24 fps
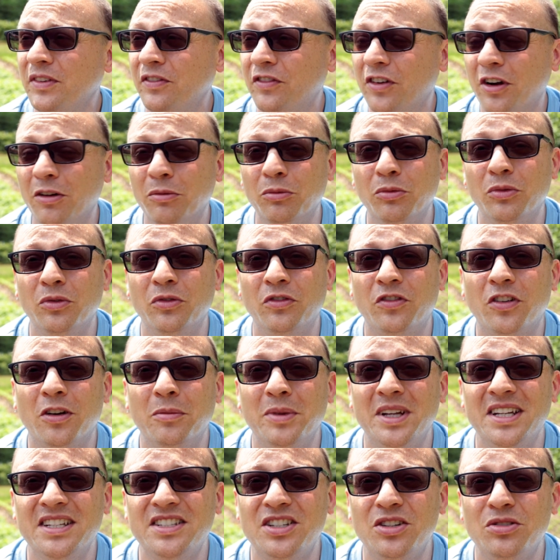from, from
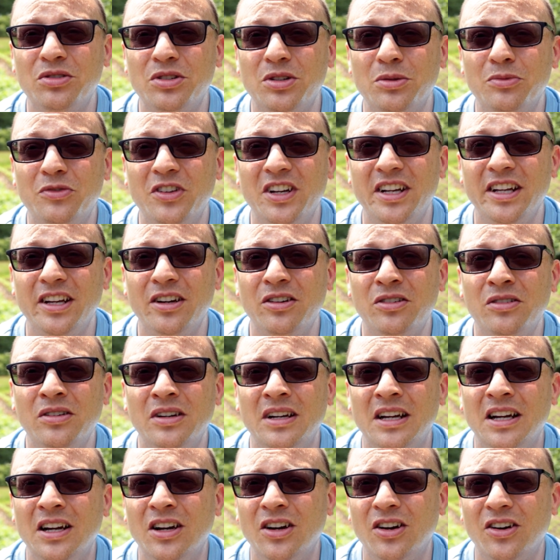his YouTube video
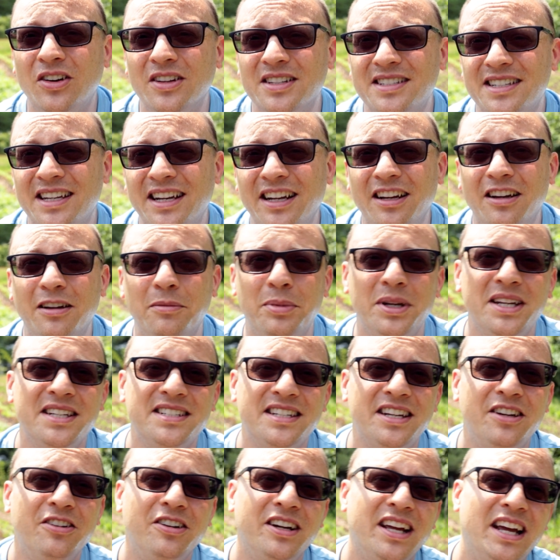on setting up
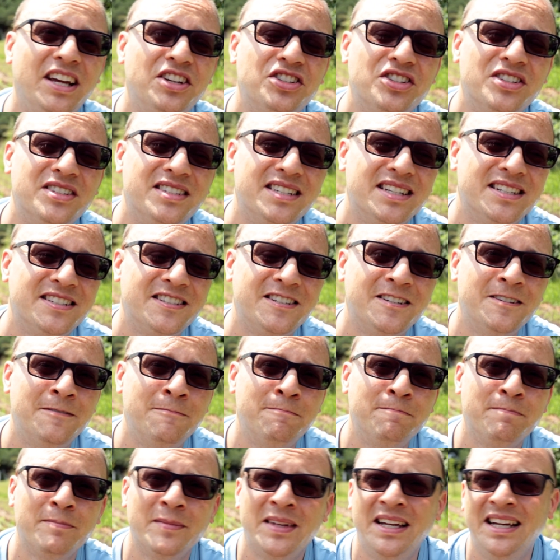his irrigation system.